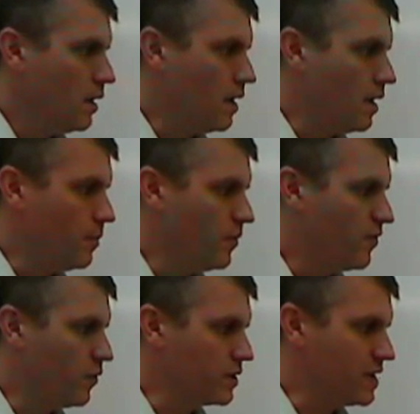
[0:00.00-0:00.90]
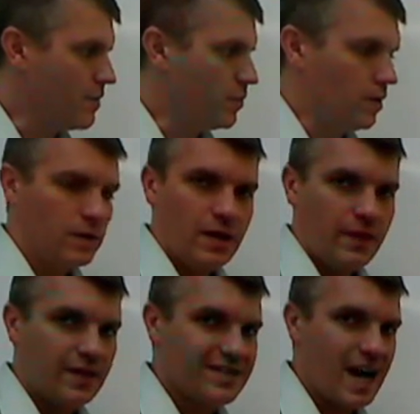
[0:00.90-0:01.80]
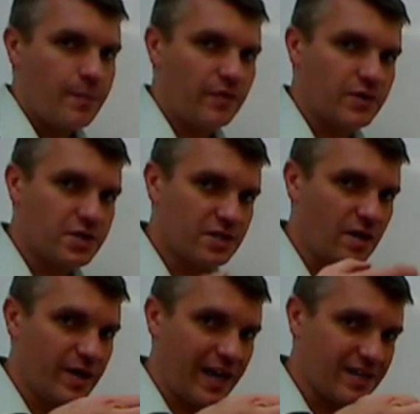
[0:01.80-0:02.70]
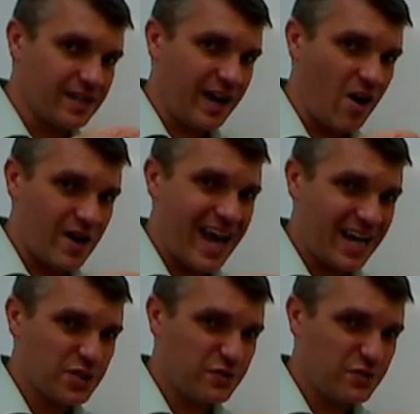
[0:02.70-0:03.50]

Um, for example, the top of your stomach has a cardiac